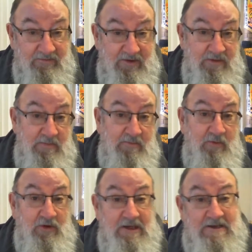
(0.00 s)
in Papua
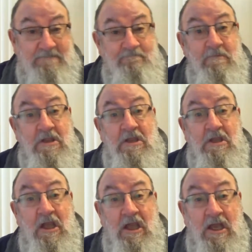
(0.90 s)
New Guinea,
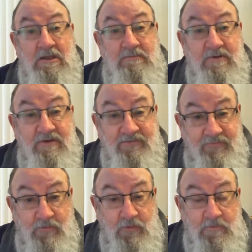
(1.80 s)
there's
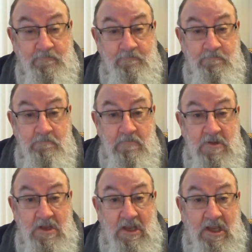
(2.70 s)
food.
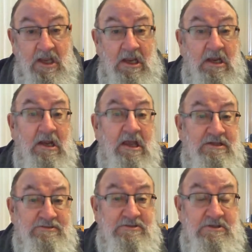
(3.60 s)
And
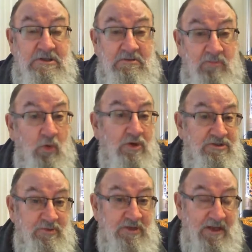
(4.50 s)
as mourners
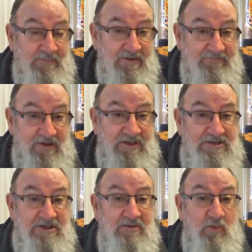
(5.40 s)
would come to the
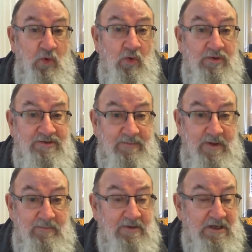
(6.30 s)
village and mourn
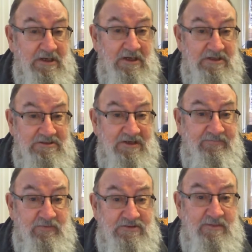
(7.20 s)
someone, particularly a chief
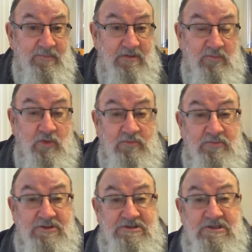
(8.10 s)
or some important
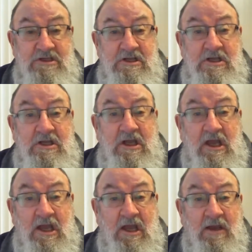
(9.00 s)
person,
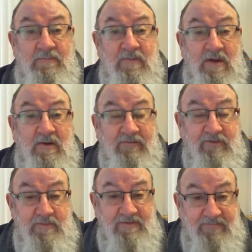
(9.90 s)
they would have to
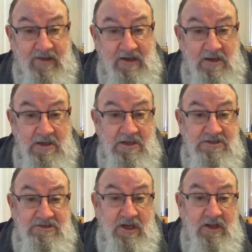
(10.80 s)
be fed.
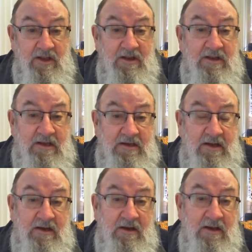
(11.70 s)
So that
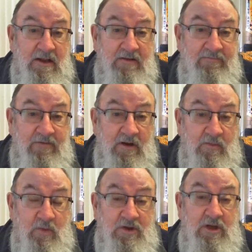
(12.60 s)
then followed
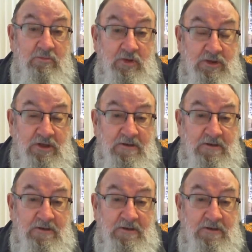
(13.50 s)
with communion.